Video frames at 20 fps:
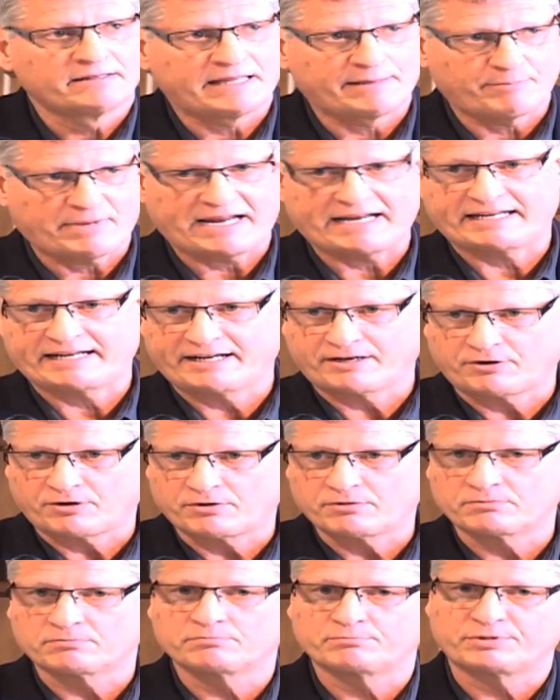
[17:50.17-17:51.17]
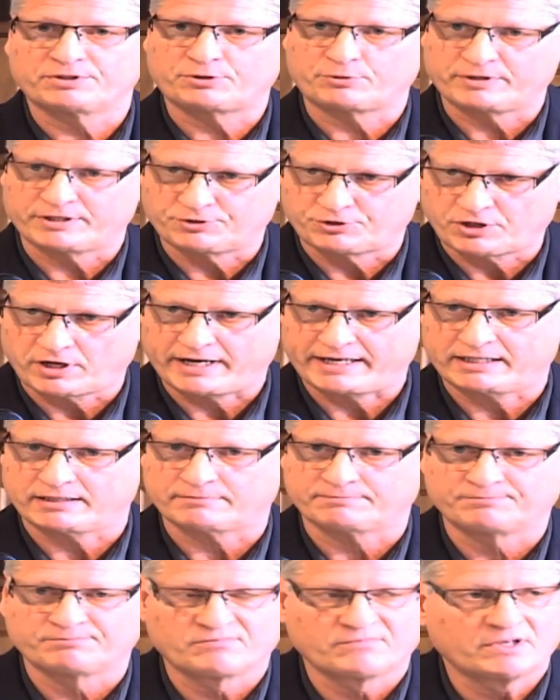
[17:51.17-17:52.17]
they made here, but they're in China.